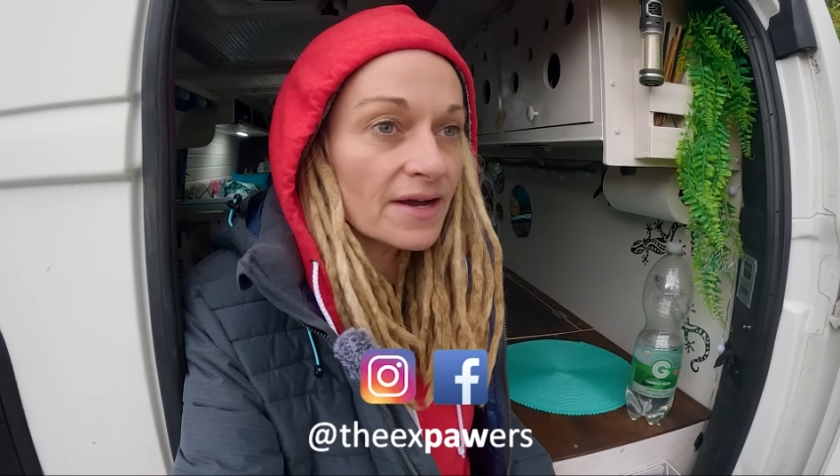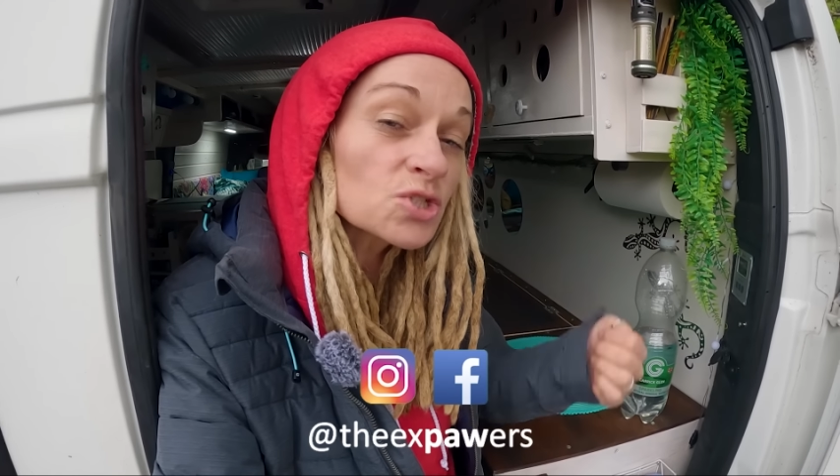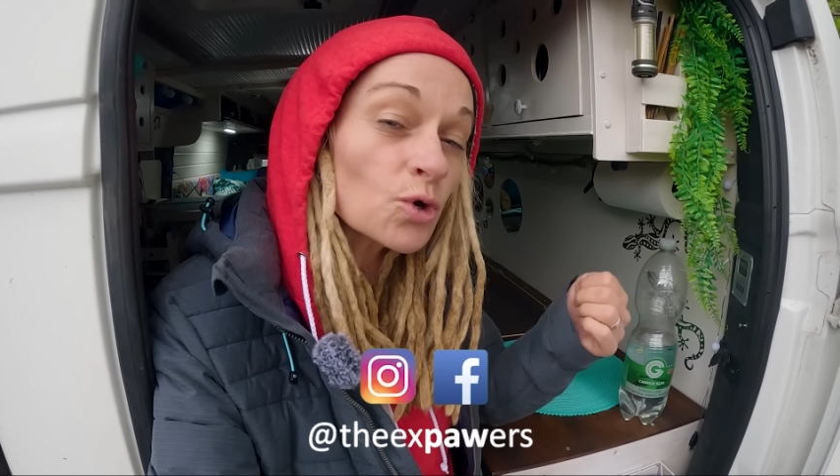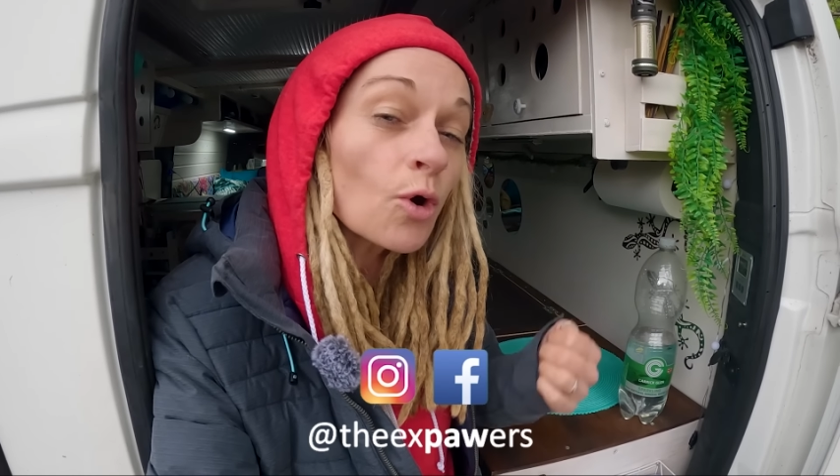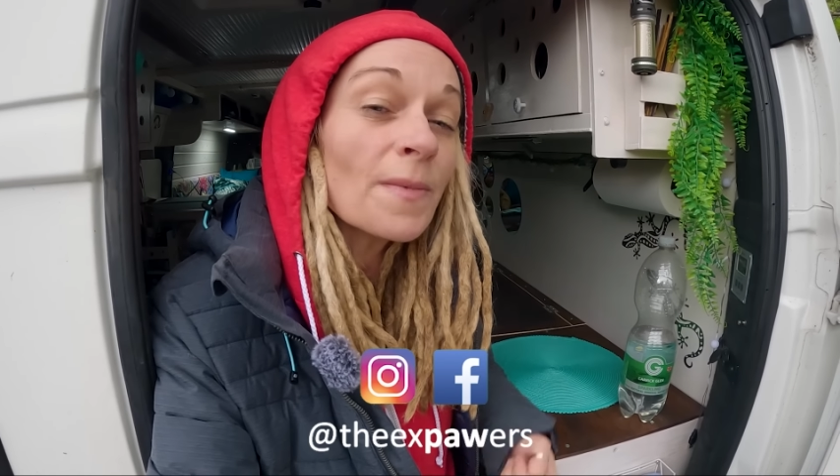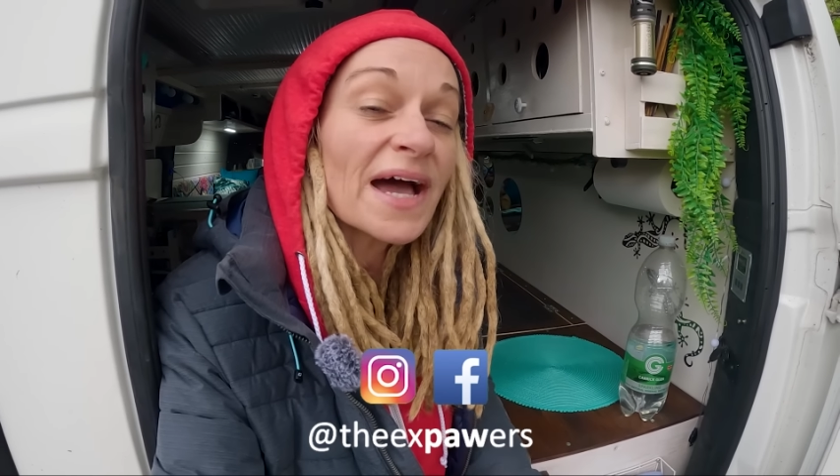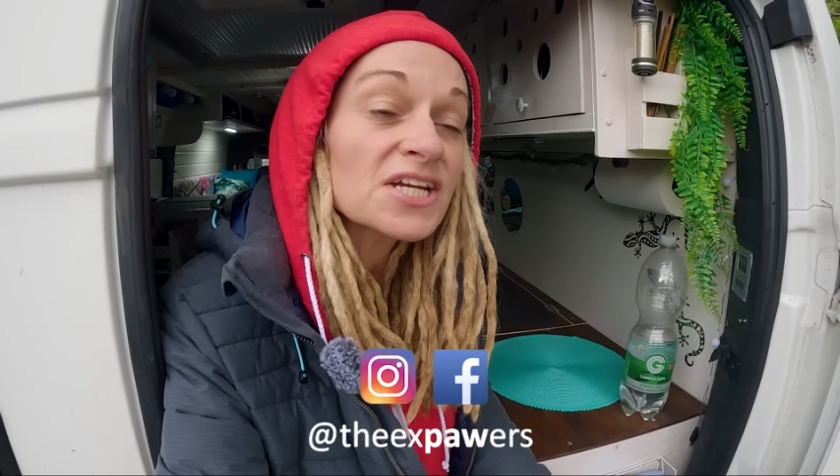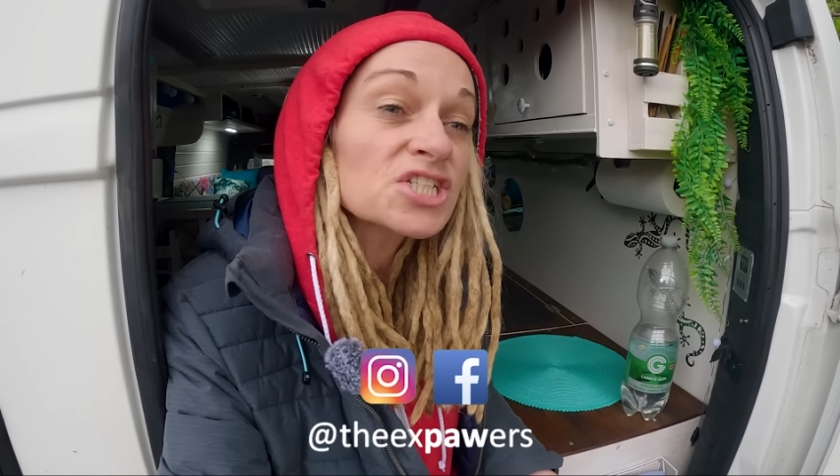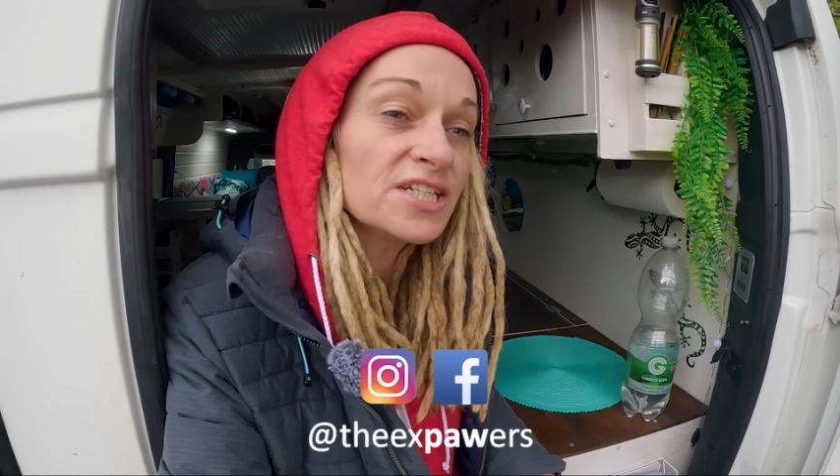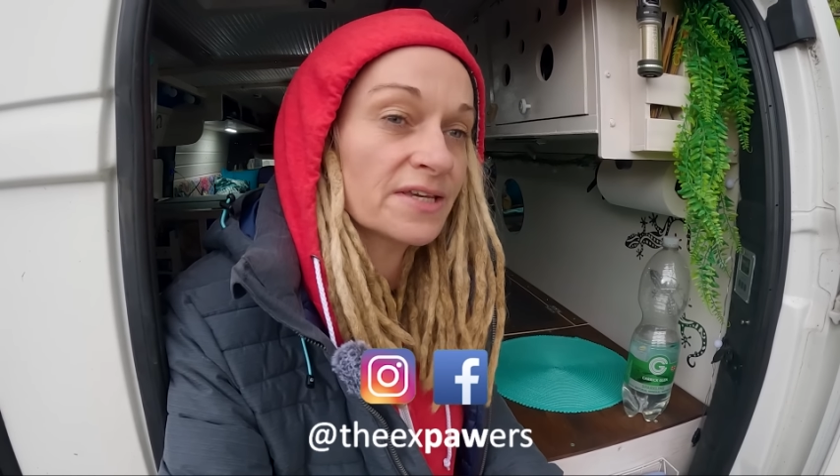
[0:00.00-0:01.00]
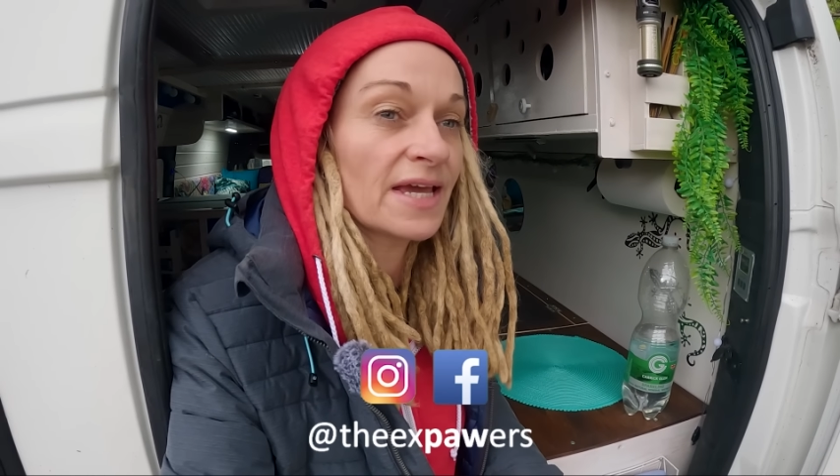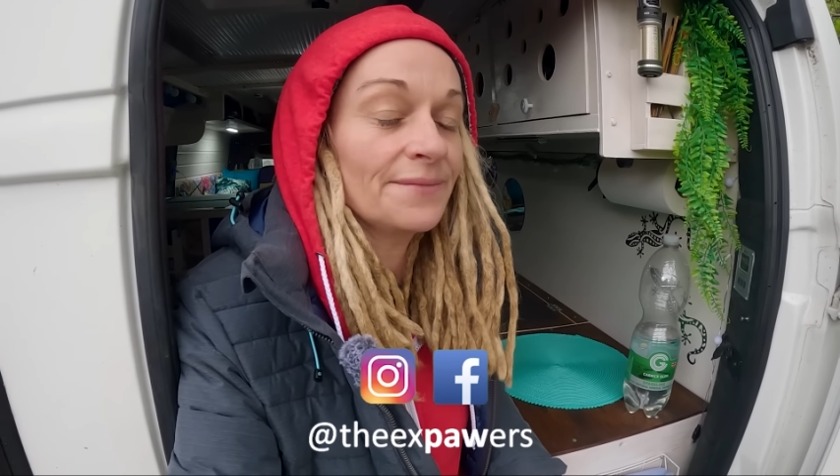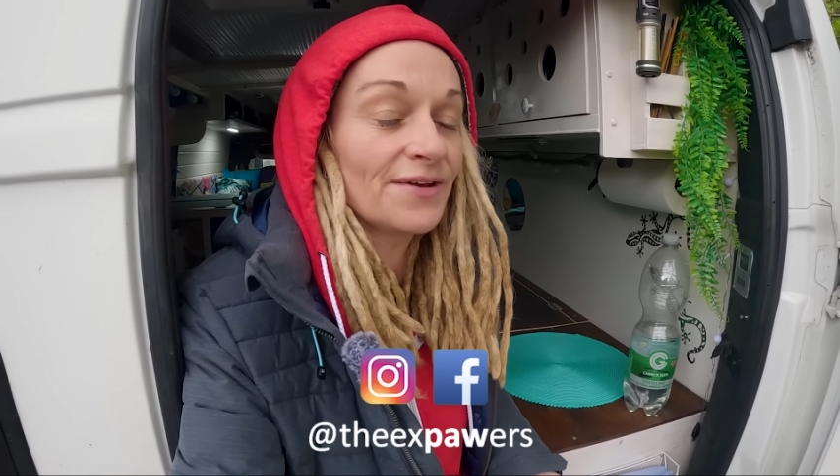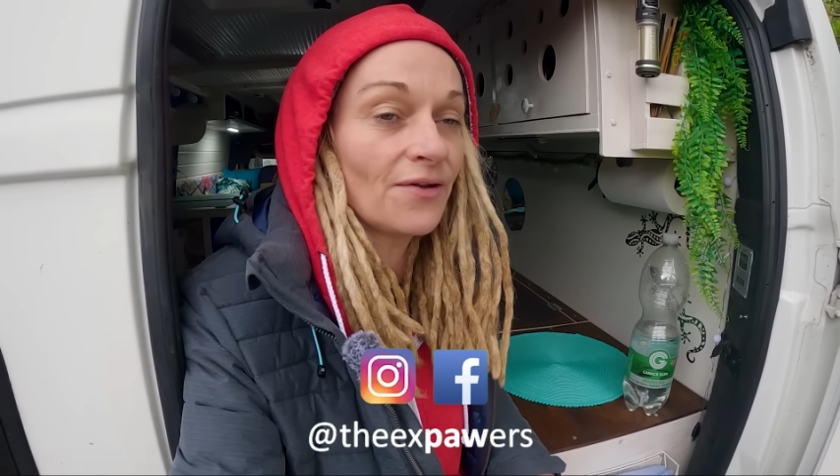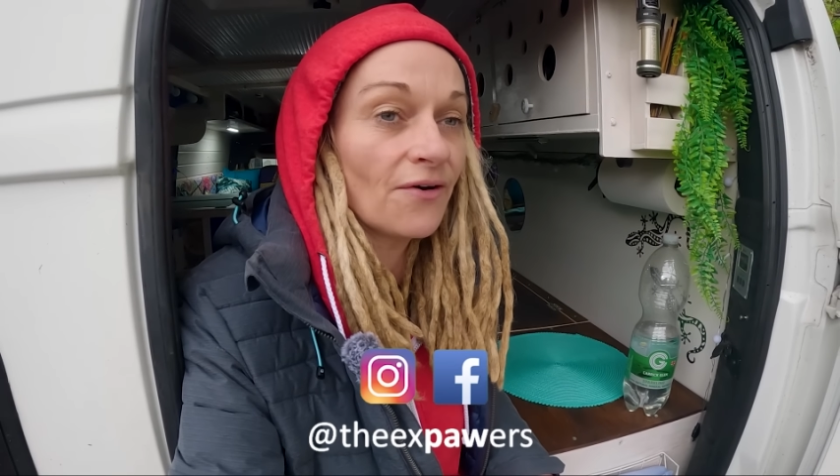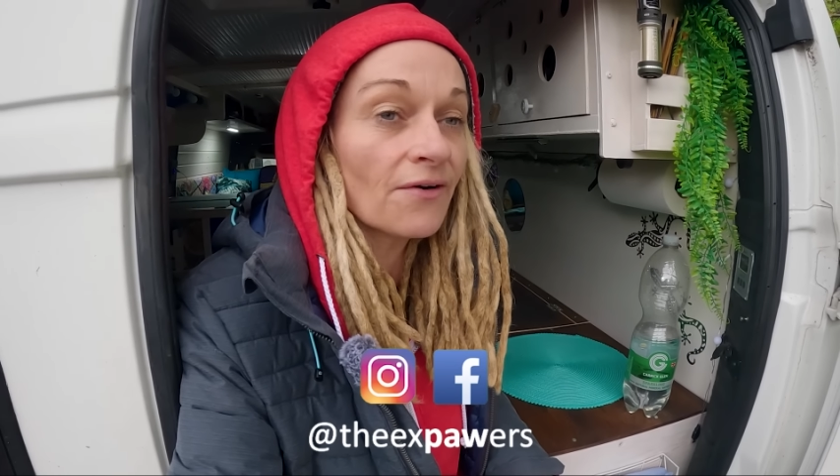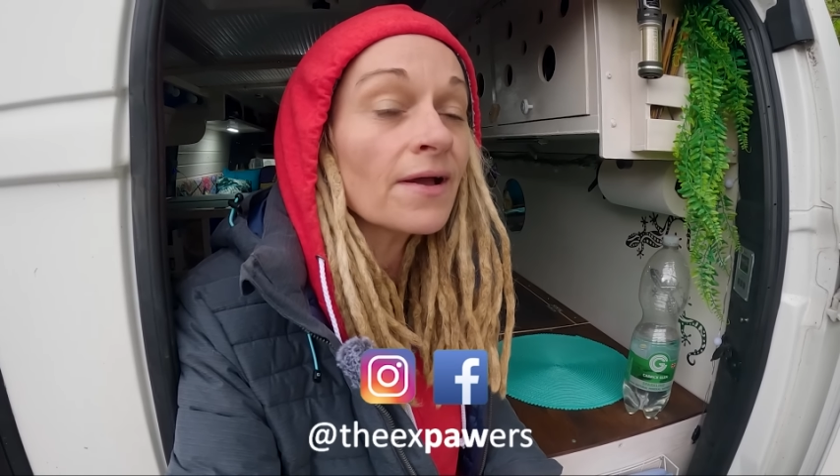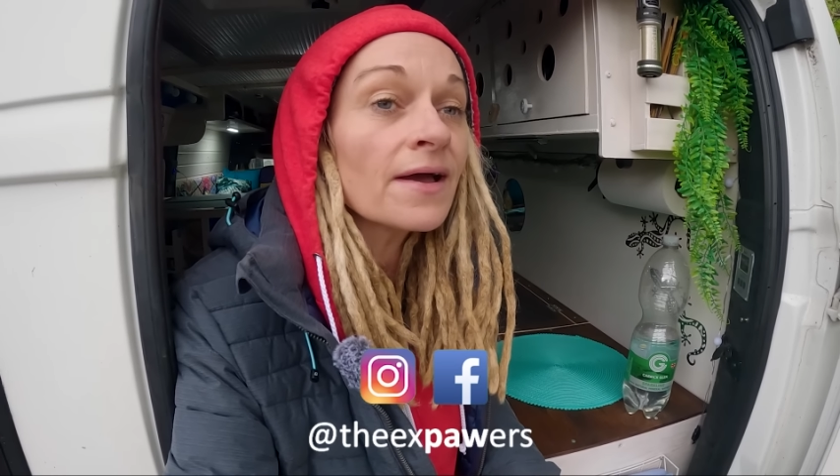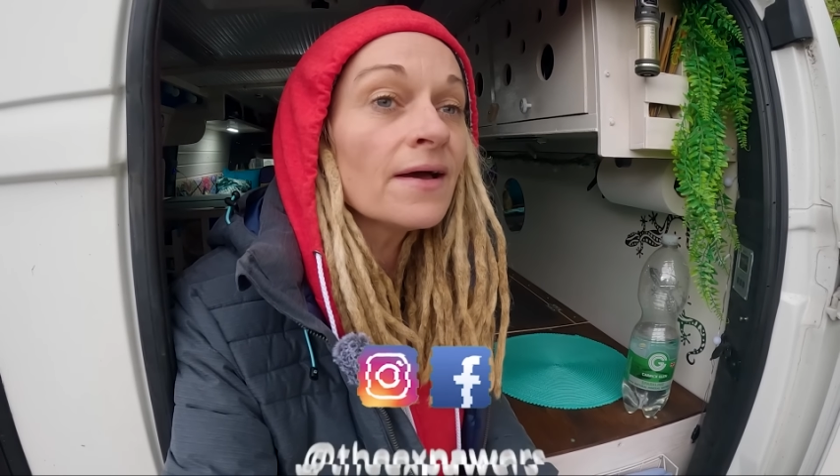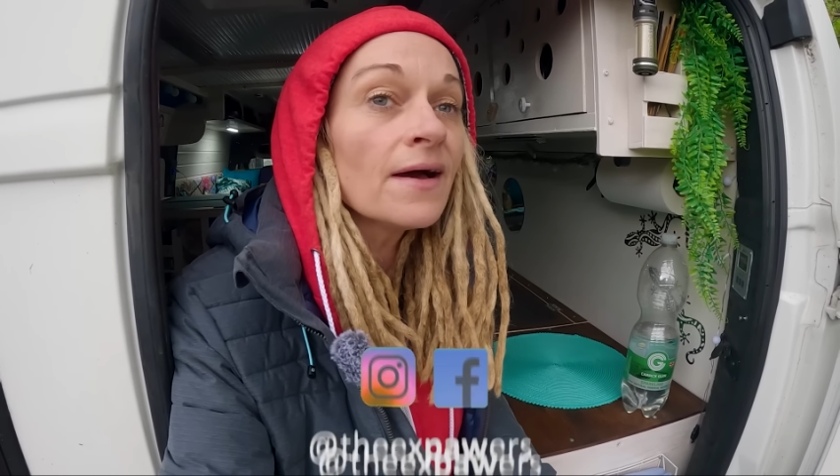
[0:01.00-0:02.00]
Storm Ashley came along,